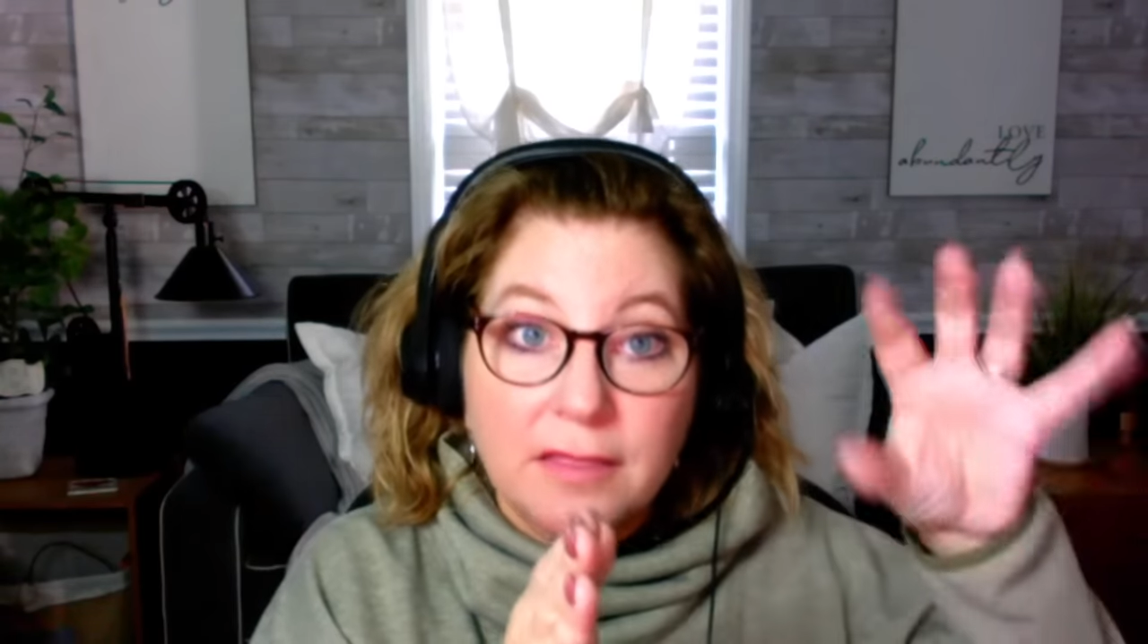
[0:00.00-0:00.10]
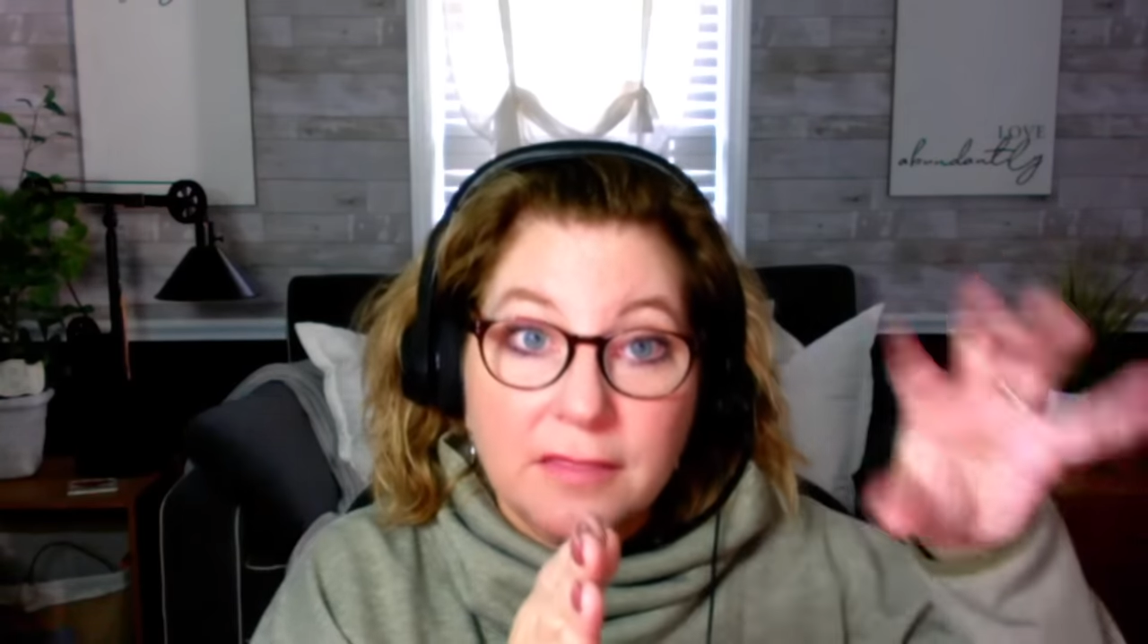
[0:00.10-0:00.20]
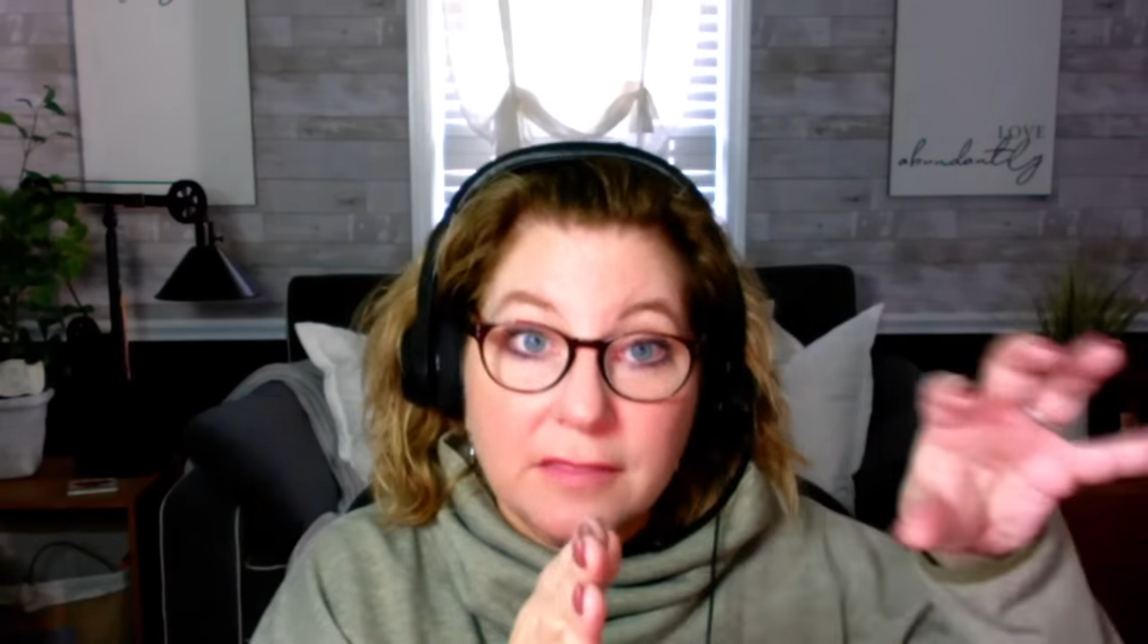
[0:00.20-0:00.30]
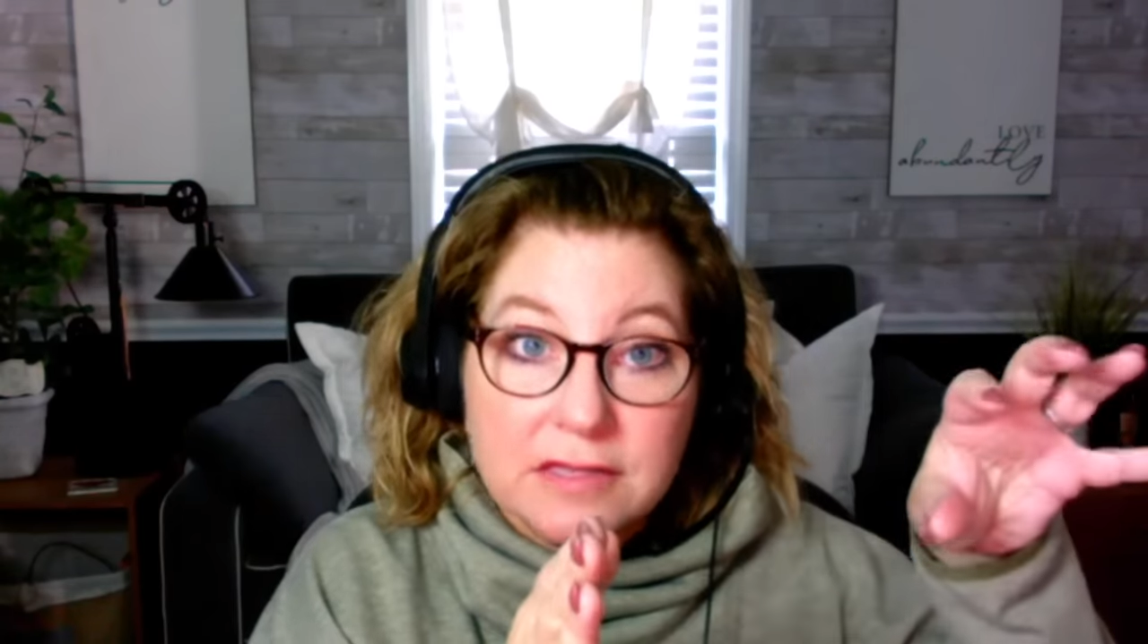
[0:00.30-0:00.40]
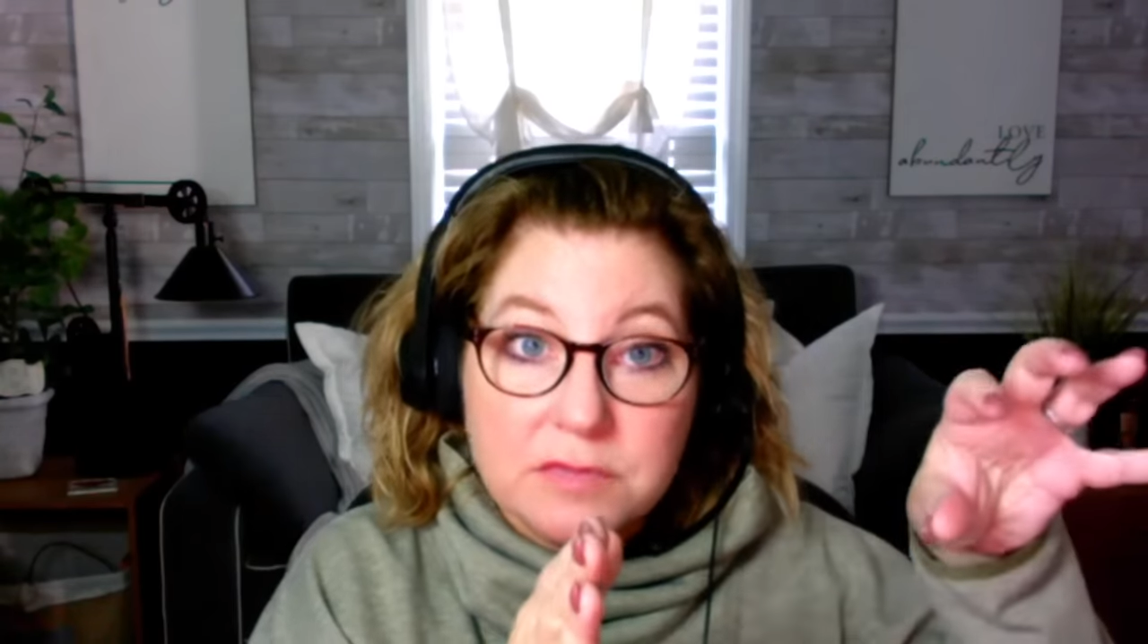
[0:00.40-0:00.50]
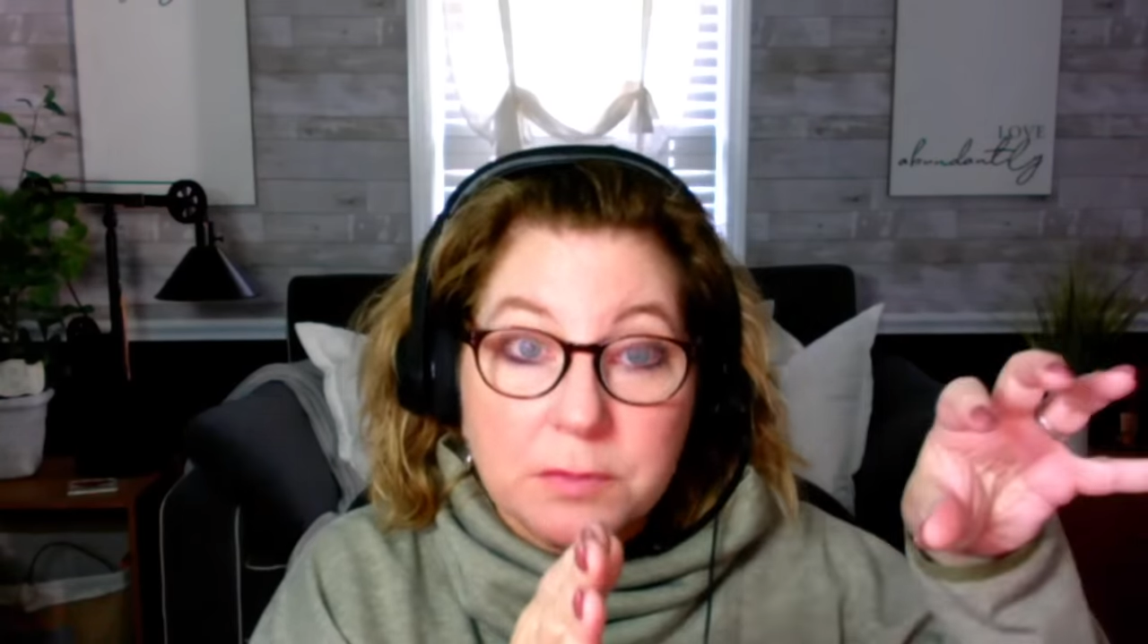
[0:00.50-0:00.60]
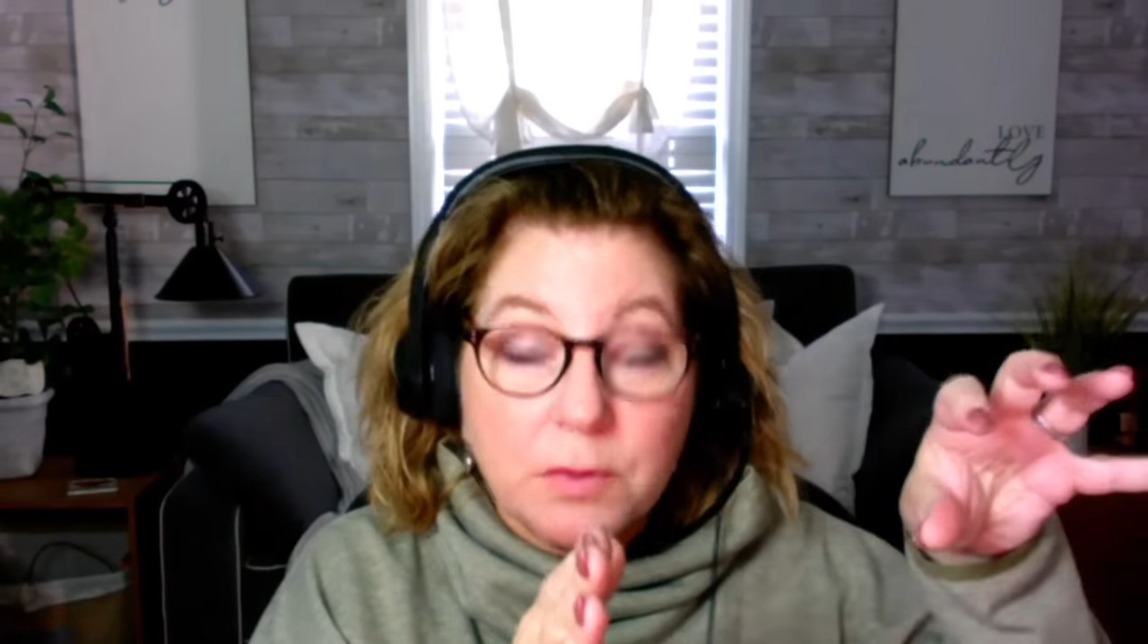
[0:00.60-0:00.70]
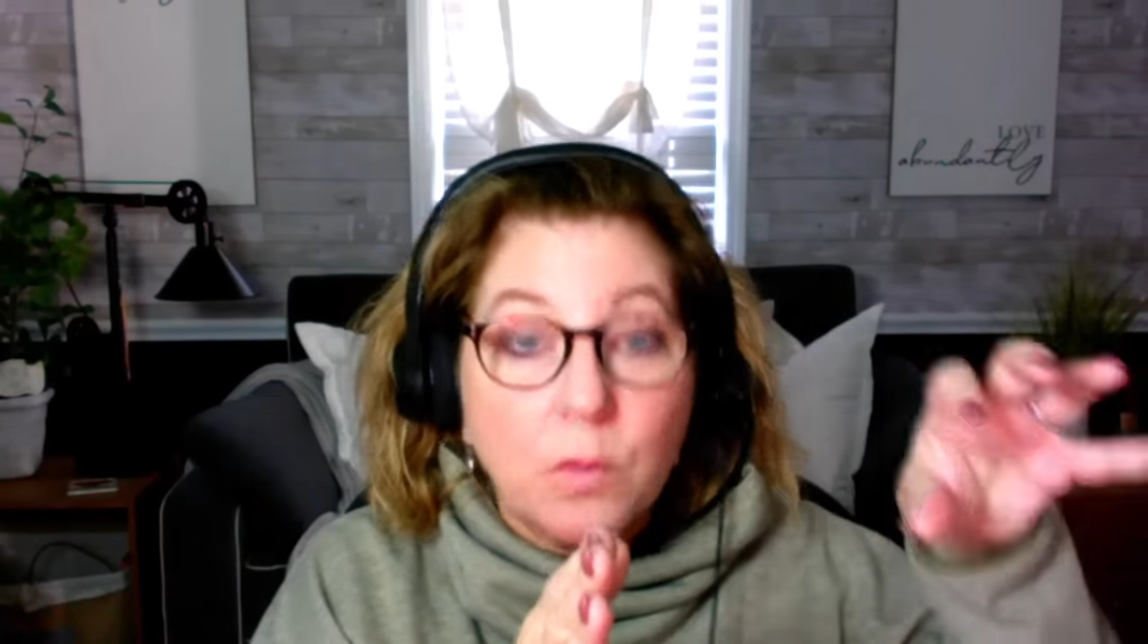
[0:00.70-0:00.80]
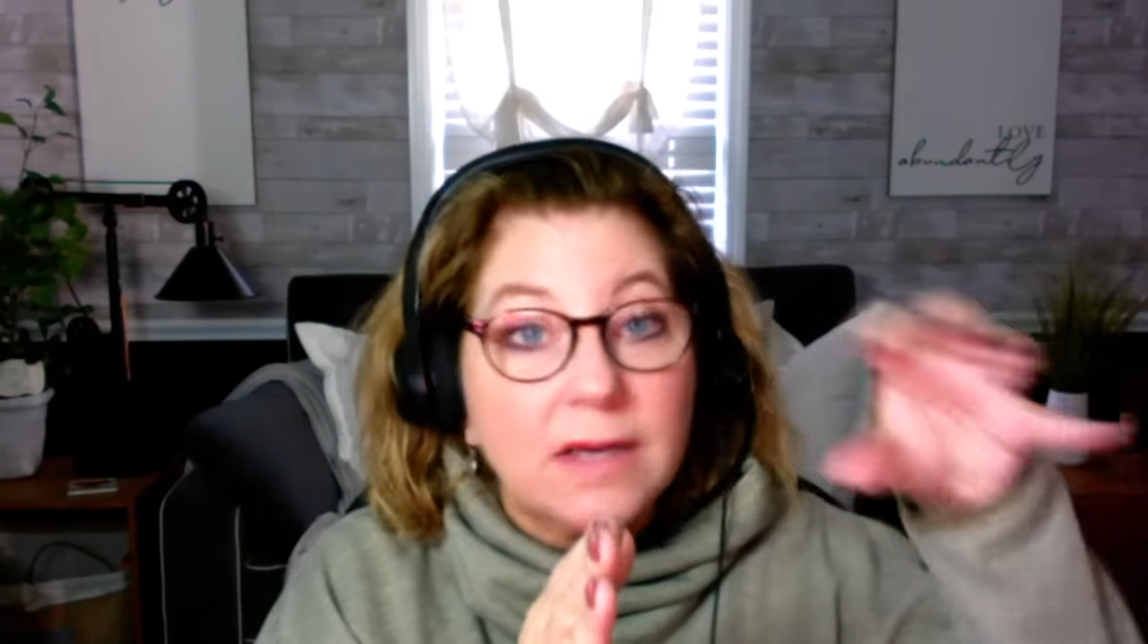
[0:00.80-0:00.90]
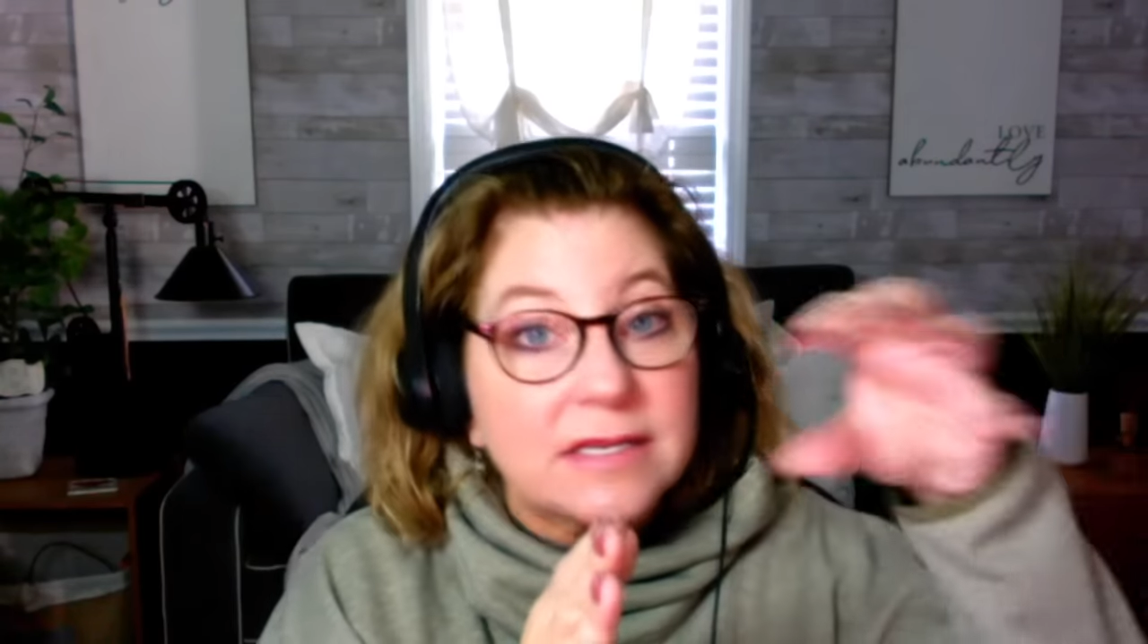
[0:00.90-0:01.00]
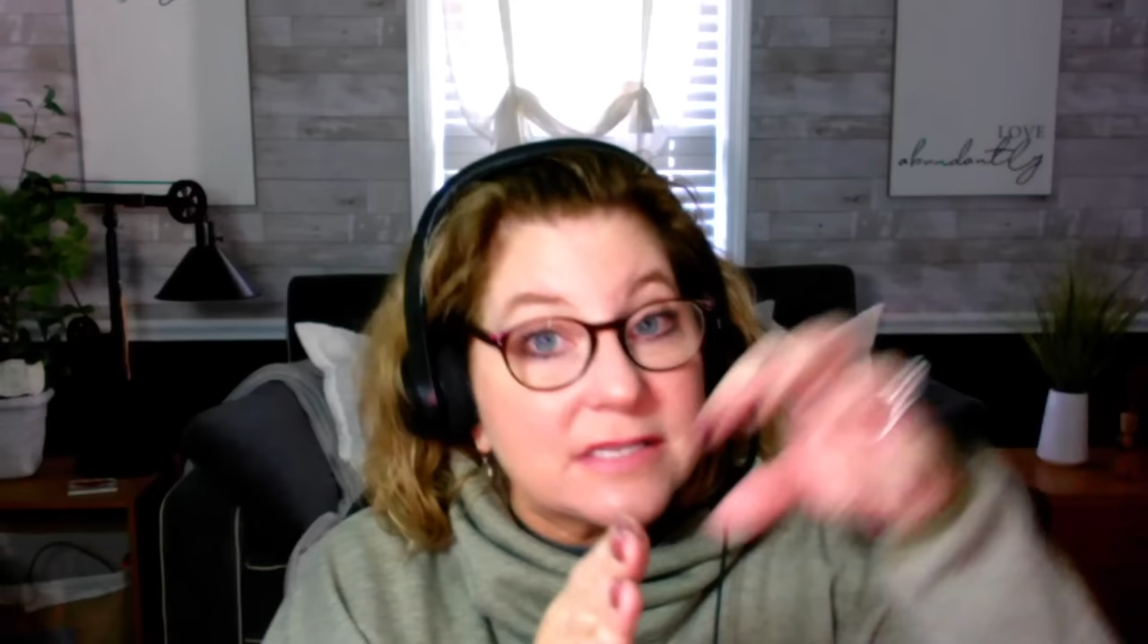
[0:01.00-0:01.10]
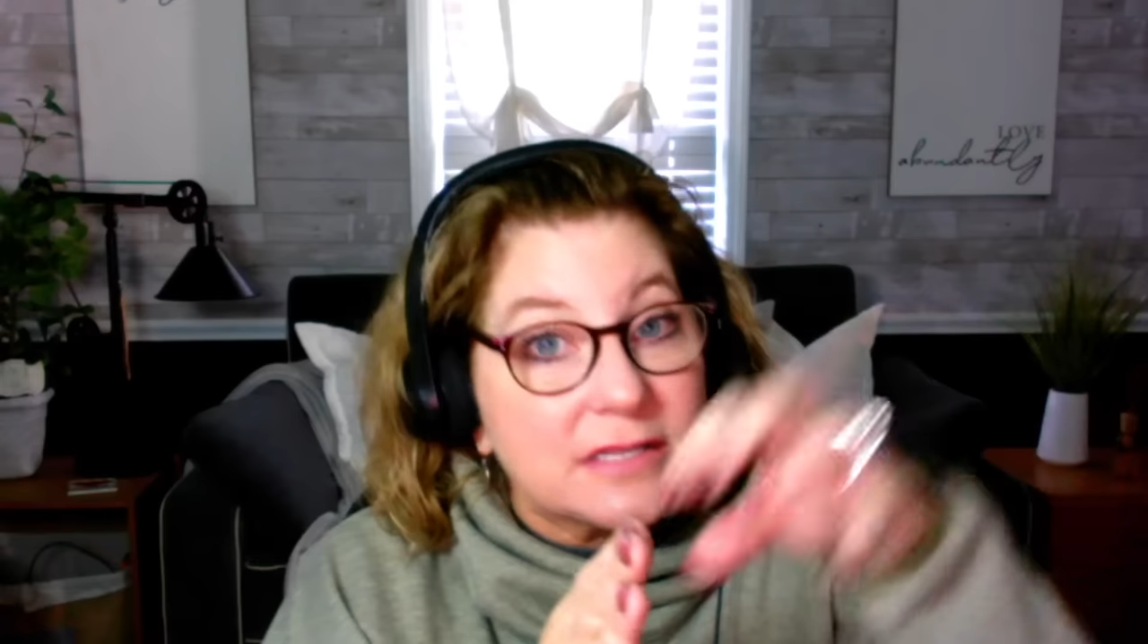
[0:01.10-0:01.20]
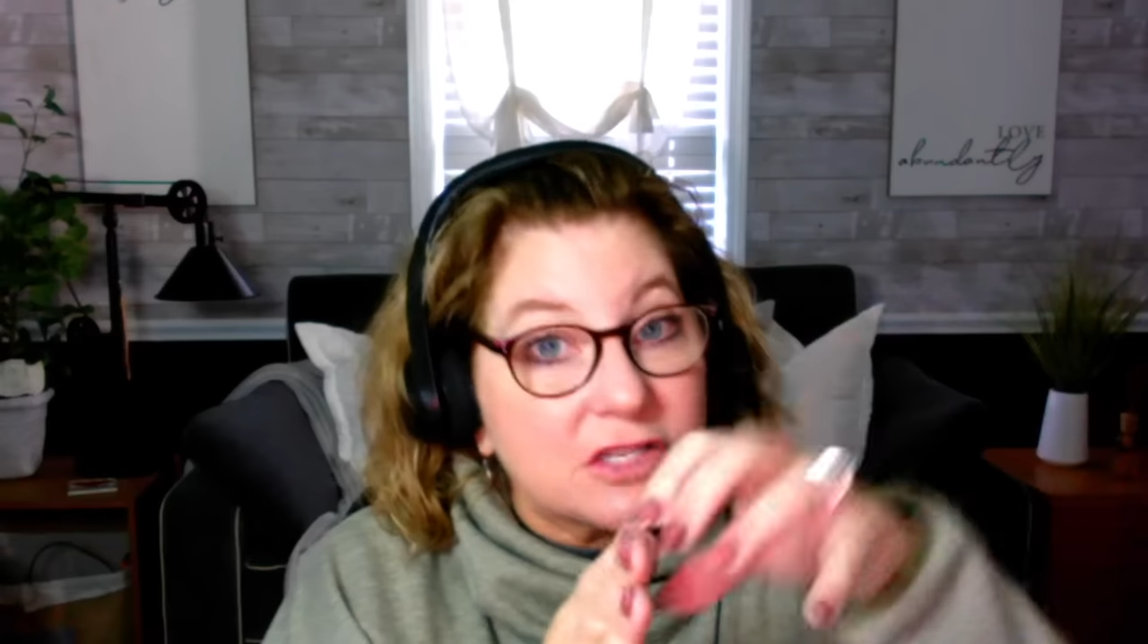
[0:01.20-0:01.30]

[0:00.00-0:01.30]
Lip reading: these people want to see